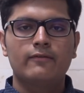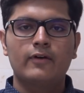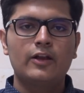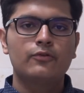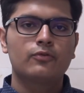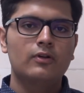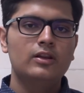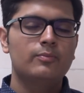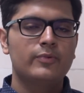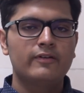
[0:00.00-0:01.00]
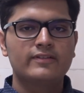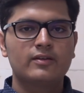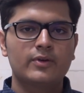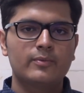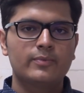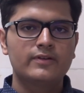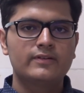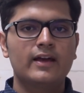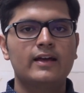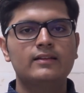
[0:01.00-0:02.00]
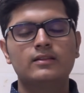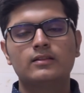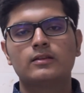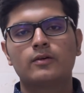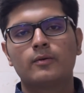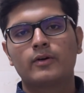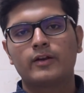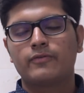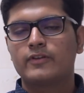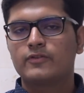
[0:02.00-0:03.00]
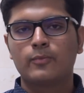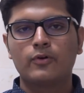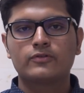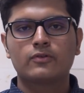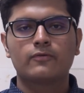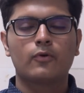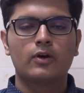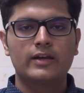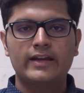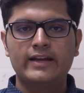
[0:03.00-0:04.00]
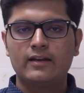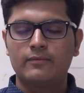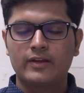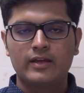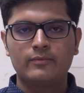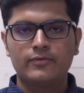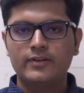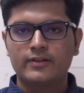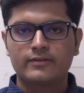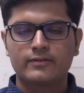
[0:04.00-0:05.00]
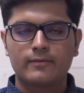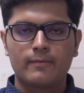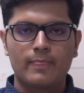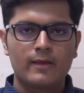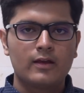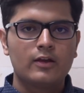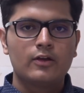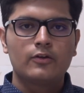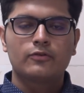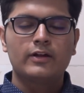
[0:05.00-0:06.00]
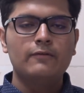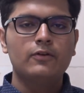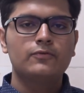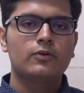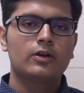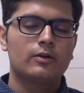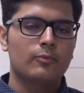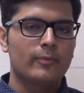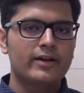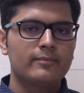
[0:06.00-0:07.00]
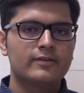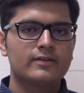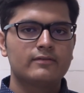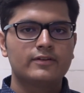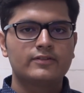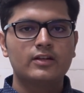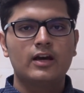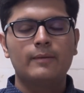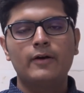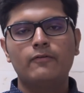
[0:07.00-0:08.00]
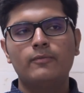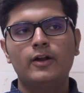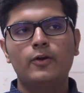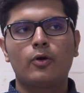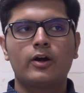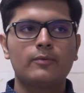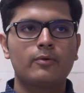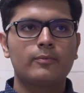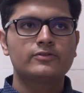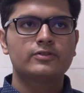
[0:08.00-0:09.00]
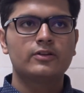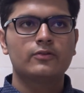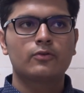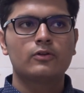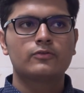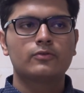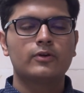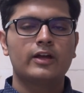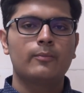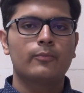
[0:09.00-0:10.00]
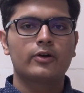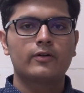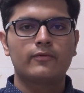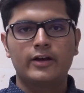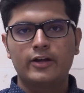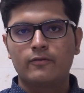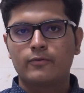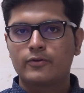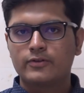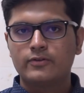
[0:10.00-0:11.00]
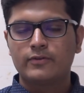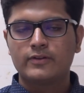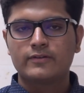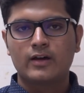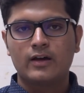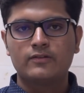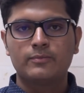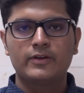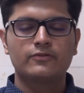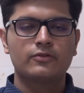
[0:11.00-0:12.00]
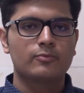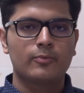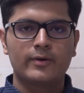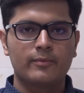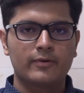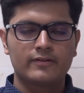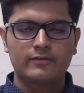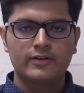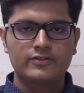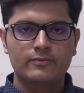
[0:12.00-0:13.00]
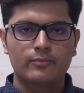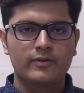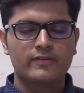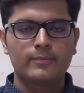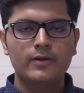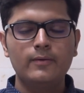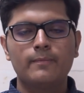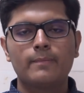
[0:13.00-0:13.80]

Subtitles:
while you solve the previous papers and the reference books for NEET and AIIMS physics. So that was for momentum conservation. Apart from that, rocket propulsion is also an important variety of questions which is asked based on the momentum conservation principle.